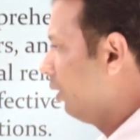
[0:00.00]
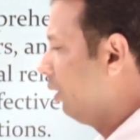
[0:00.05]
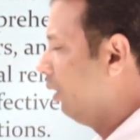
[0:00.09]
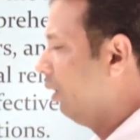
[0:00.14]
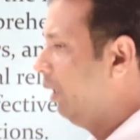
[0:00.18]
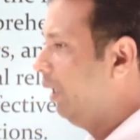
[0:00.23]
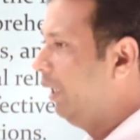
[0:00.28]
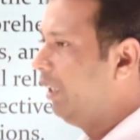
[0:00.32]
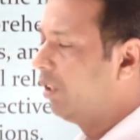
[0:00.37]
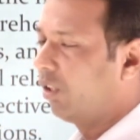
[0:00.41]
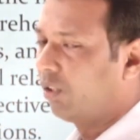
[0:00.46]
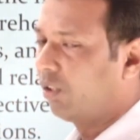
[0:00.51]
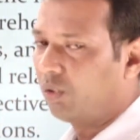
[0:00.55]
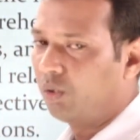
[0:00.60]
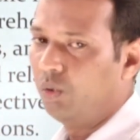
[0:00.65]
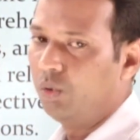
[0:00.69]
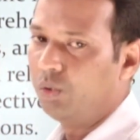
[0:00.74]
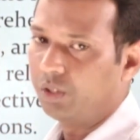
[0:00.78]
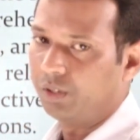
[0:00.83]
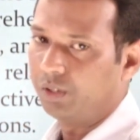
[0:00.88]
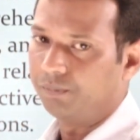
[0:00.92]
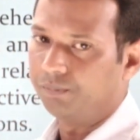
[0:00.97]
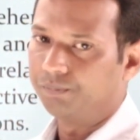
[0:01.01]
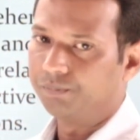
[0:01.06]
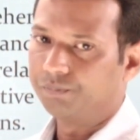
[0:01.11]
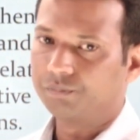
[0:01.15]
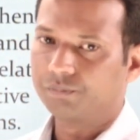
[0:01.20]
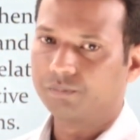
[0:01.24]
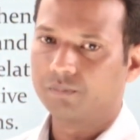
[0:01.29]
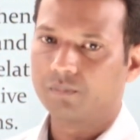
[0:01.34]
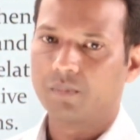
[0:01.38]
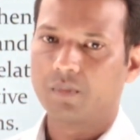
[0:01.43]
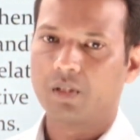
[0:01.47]
In conclusion,
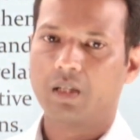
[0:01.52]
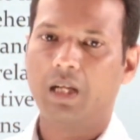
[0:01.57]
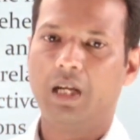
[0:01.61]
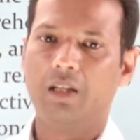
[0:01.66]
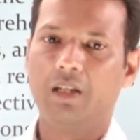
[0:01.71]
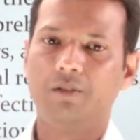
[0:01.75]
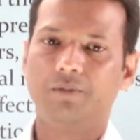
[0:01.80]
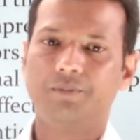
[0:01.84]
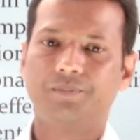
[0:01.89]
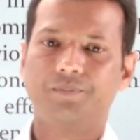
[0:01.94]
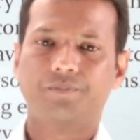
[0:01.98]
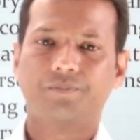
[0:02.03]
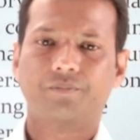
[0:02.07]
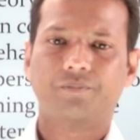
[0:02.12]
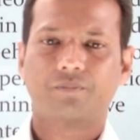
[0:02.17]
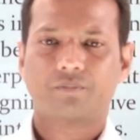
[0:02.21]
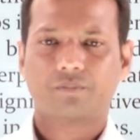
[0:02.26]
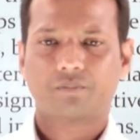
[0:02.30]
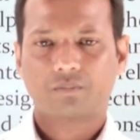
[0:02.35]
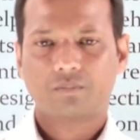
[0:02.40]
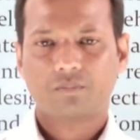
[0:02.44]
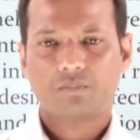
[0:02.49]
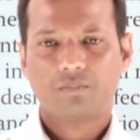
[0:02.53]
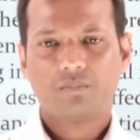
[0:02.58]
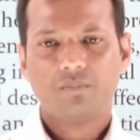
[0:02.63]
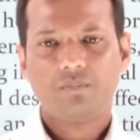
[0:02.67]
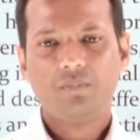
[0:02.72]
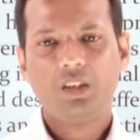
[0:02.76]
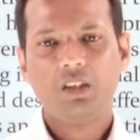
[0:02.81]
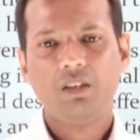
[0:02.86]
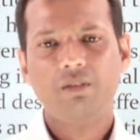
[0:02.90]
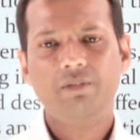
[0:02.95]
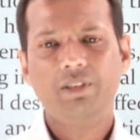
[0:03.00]
now
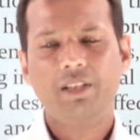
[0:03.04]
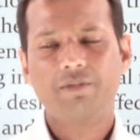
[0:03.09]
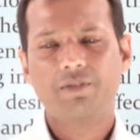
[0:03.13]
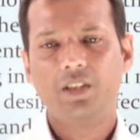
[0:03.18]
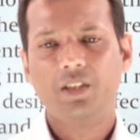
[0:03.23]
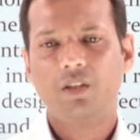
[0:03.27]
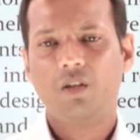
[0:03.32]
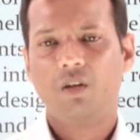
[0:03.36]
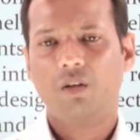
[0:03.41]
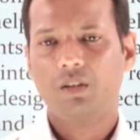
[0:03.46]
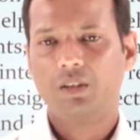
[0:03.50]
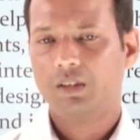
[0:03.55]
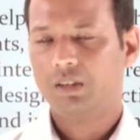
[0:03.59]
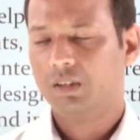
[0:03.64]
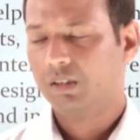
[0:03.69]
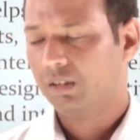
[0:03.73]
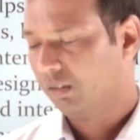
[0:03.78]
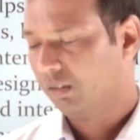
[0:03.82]
we have seen all the